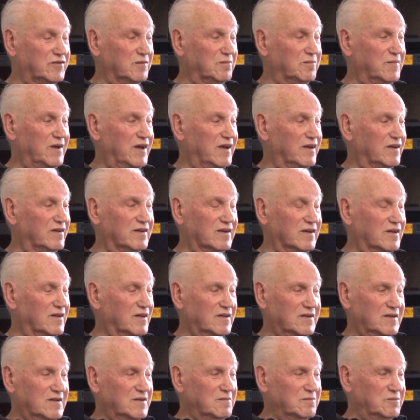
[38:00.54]
to make,
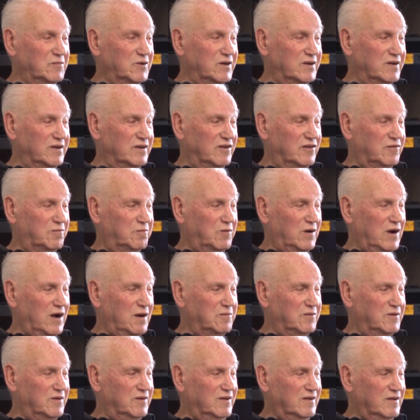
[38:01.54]
but it is
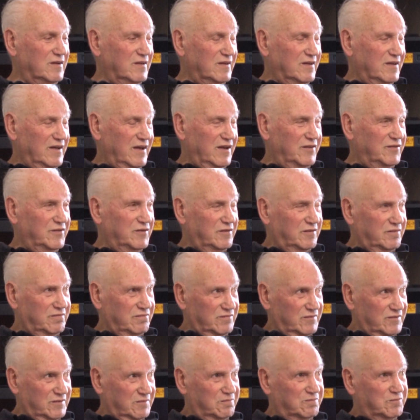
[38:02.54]
probably, and
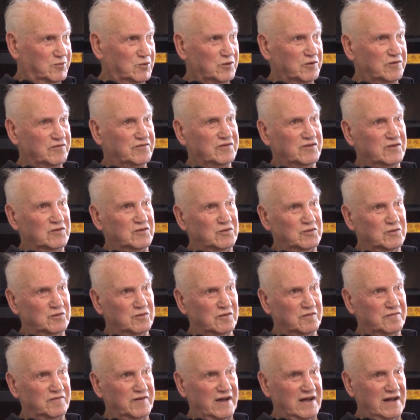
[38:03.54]
the person
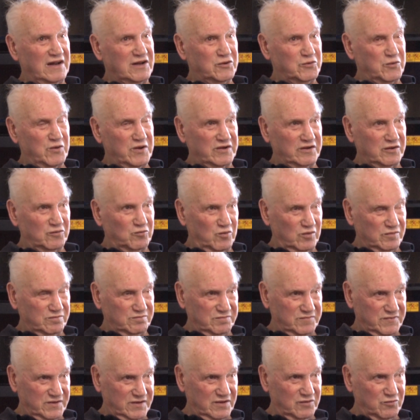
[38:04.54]
who evaluated
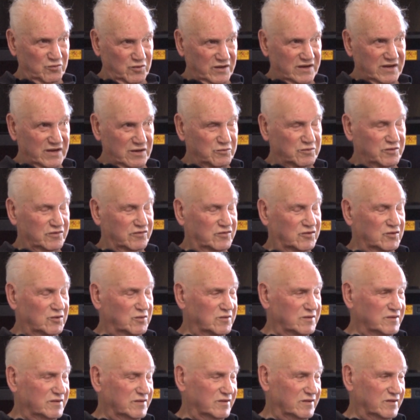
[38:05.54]
me when I was
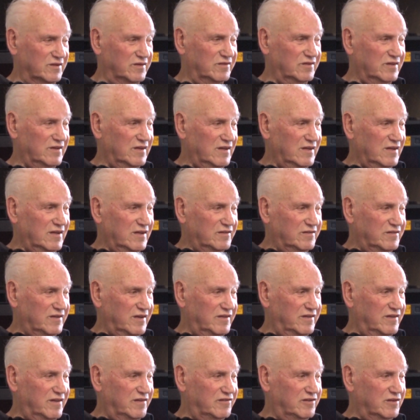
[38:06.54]
doing this
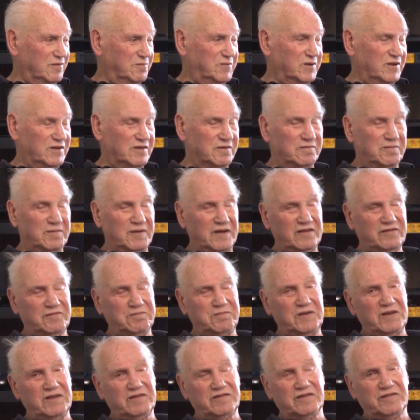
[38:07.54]
said, this will be the best
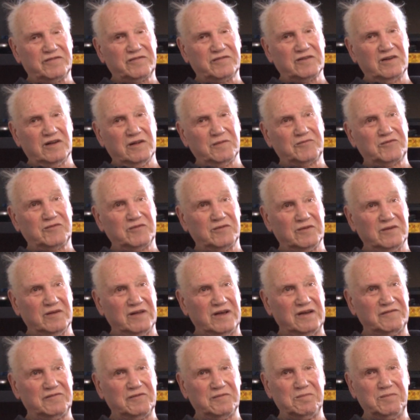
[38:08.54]
piece of sculpture you'll
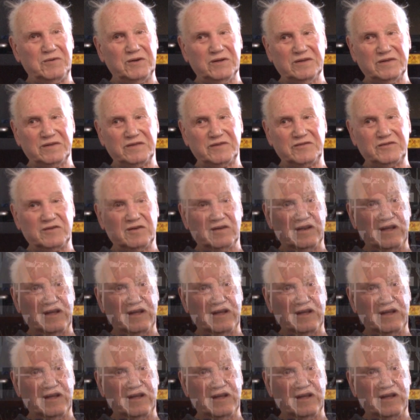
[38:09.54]
ever build in your